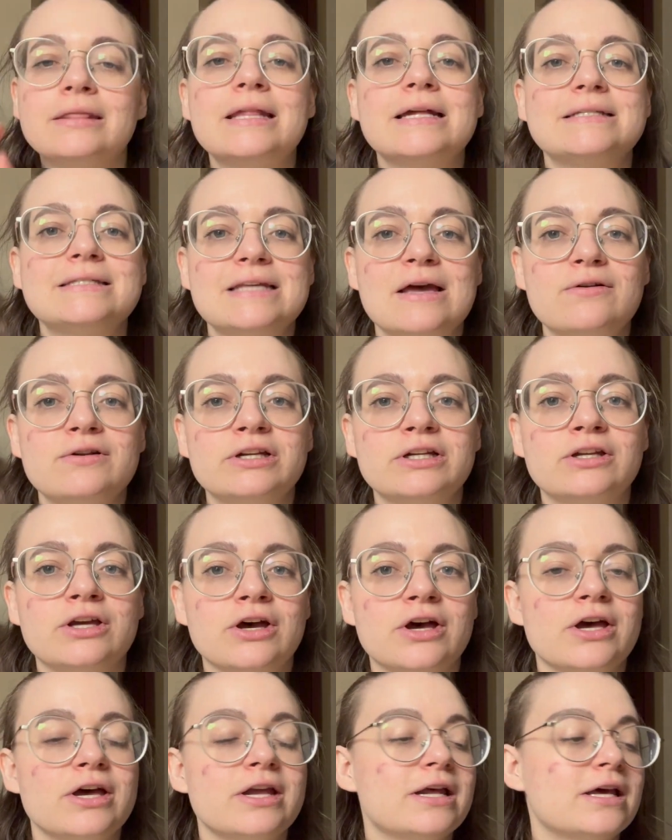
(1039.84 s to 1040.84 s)
that sounded
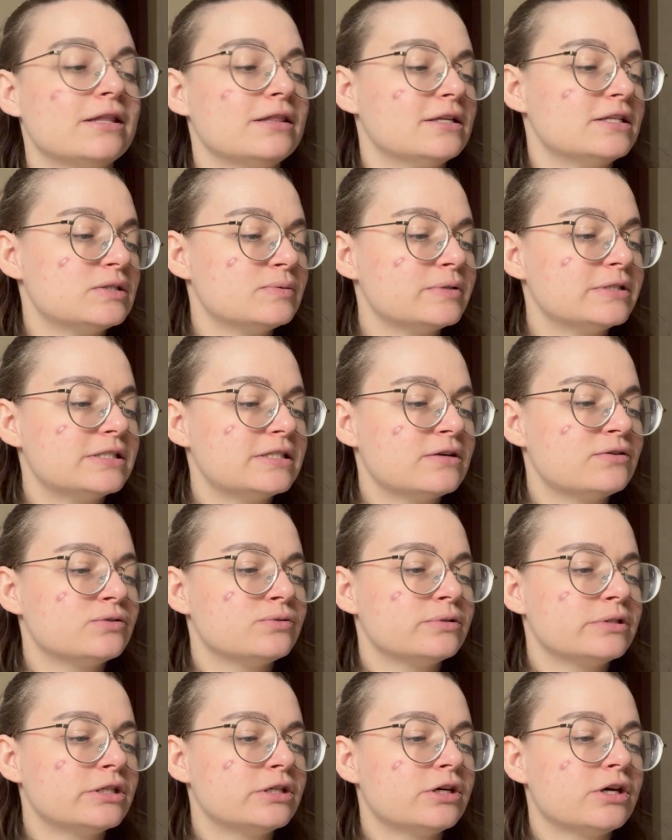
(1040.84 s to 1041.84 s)
good, and this one sounds
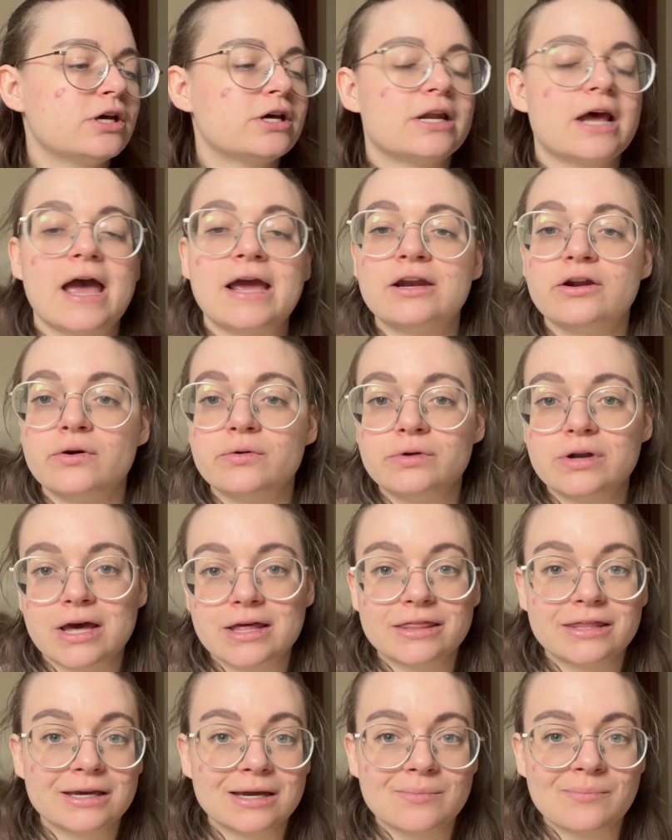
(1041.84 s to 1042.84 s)
really good. I know
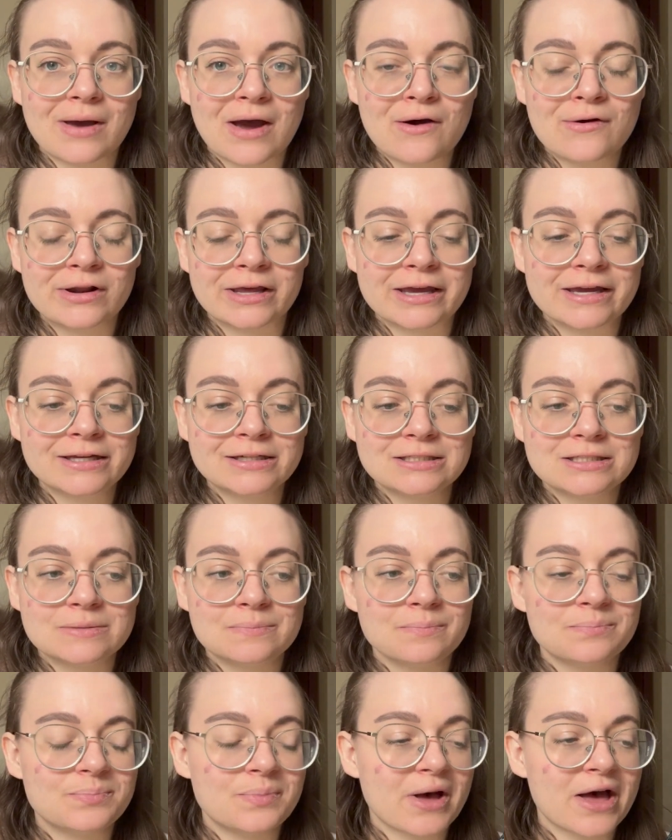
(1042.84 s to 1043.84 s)
nothing about it,
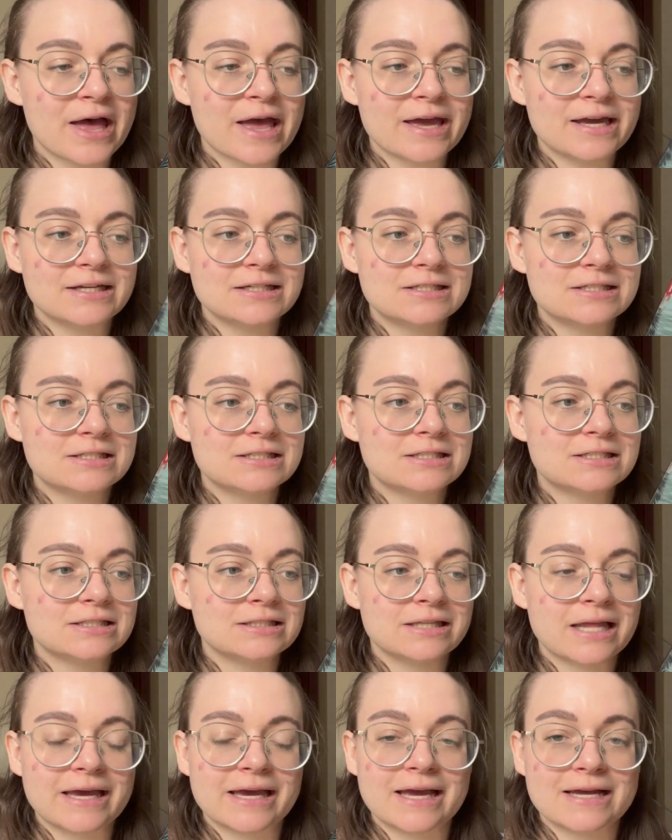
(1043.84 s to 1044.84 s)
but
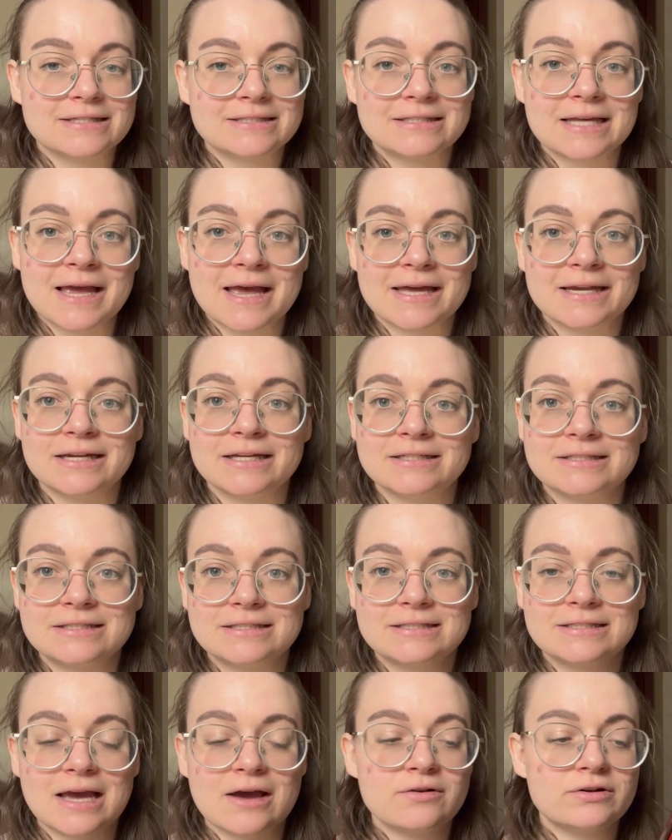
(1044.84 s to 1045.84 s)
like I said, it
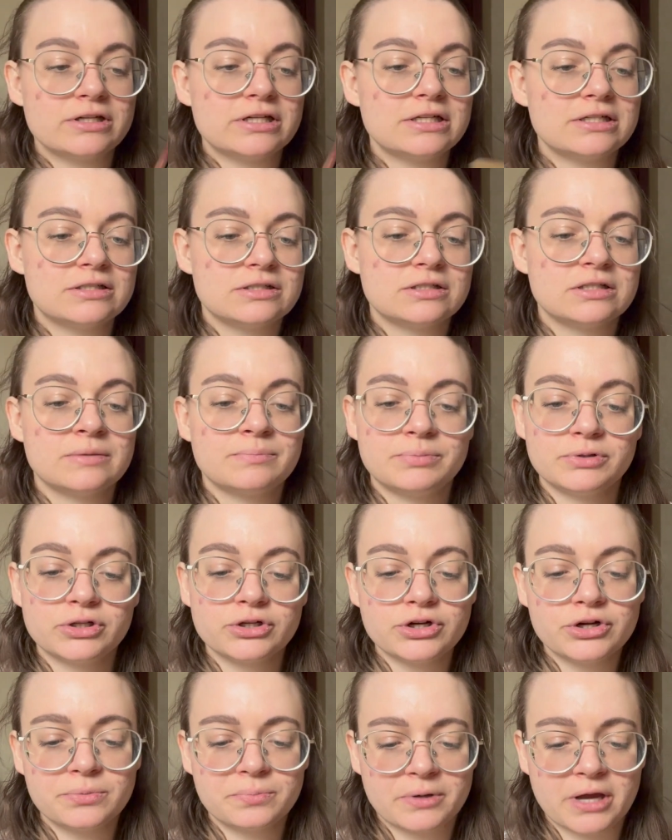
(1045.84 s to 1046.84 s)
sounded, the
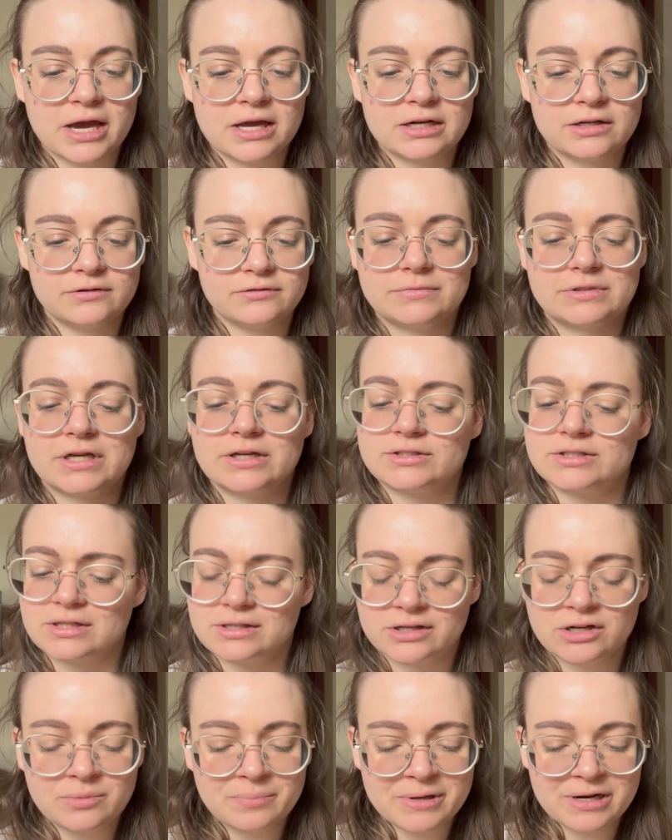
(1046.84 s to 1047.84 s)
blurb kind of tells a
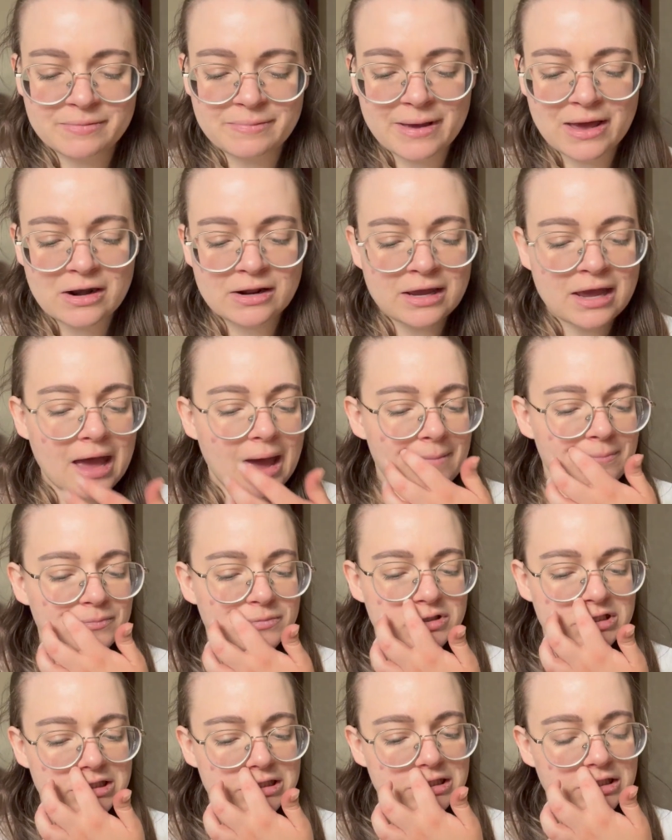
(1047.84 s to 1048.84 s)
little bit about it.
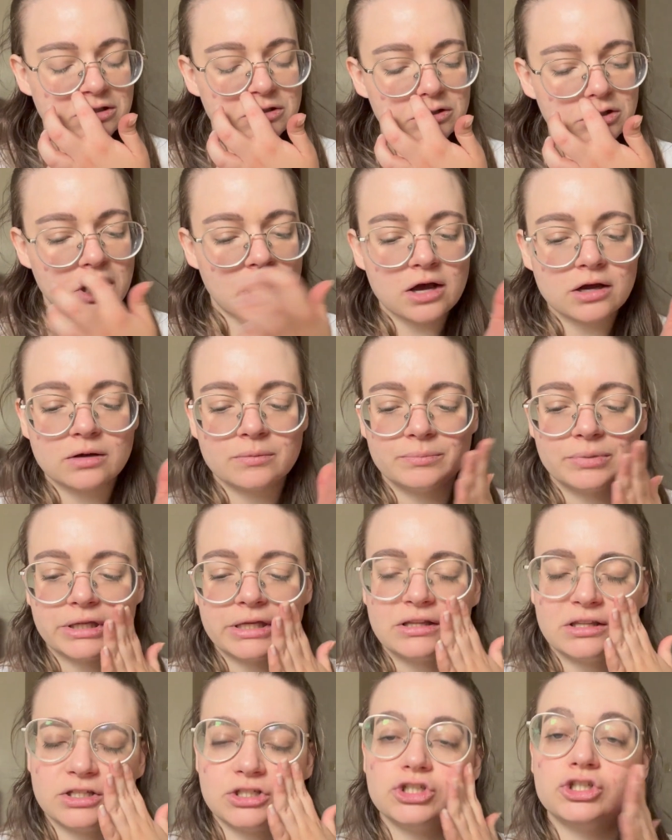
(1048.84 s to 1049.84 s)
I'm still not
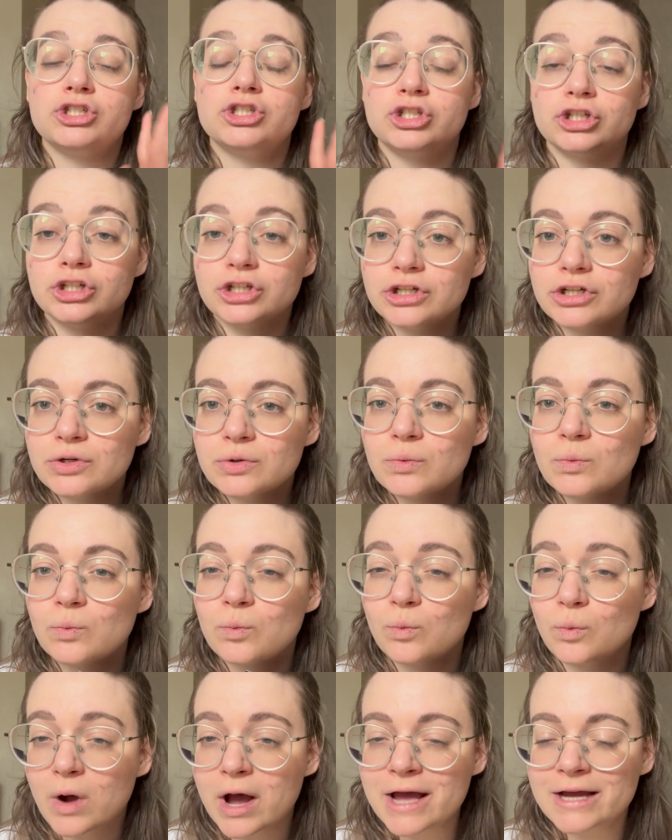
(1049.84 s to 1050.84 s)
completely sure
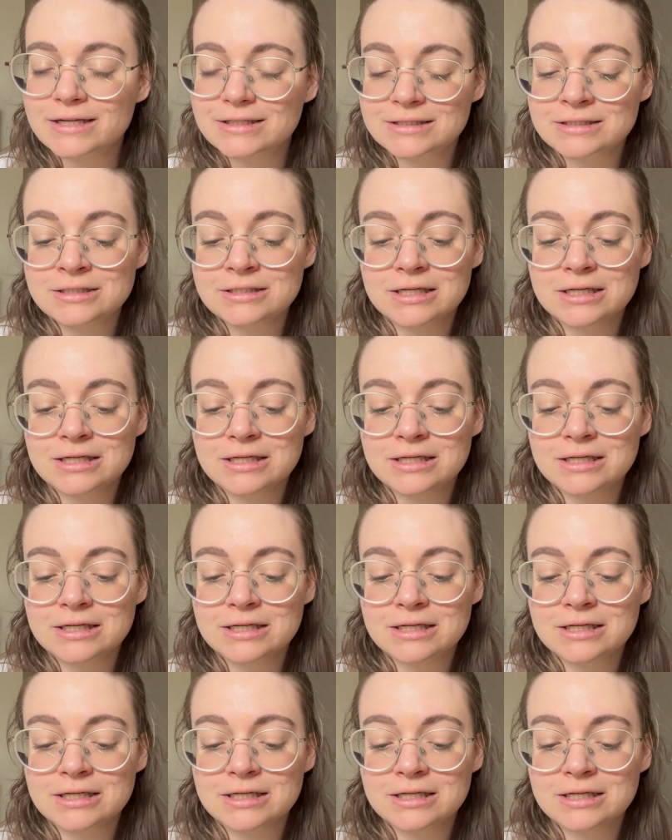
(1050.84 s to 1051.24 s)
what